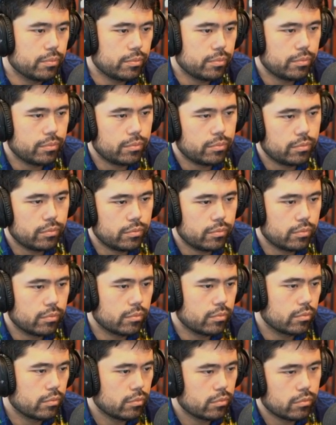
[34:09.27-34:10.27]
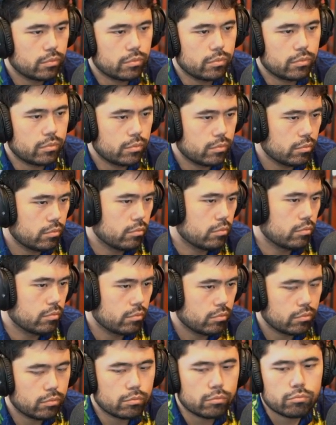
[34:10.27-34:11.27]

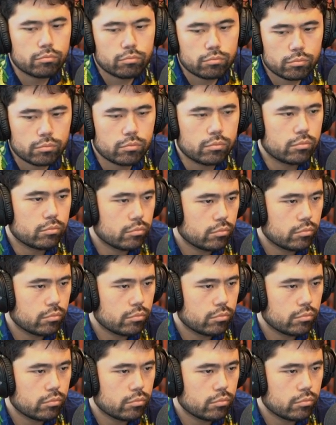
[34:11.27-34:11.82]
(silence)